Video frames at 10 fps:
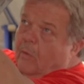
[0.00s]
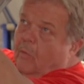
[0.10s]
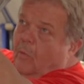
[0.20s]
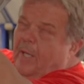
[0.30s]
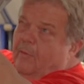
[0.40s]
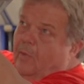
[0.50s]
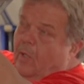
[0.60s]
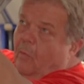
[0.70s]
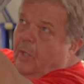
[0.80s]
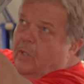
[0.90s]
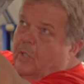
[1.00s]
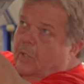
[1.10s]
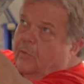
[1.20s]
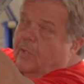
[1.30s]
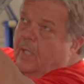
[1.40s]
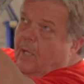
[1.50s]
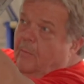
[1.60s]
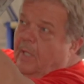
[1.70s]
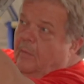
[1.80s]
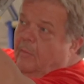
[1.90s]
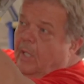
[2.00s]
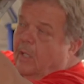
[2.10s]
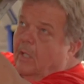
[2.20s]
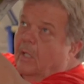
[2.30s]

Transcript: We're waiting for our windshields to come in, but